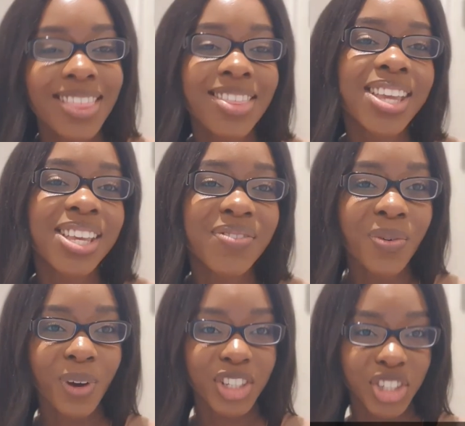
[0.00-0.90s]
Thank you for
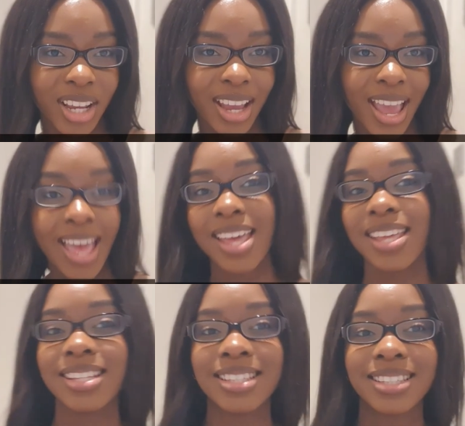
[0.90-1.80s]
watching,
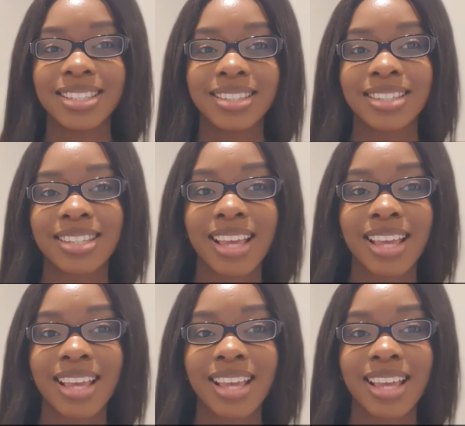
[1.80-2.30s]
and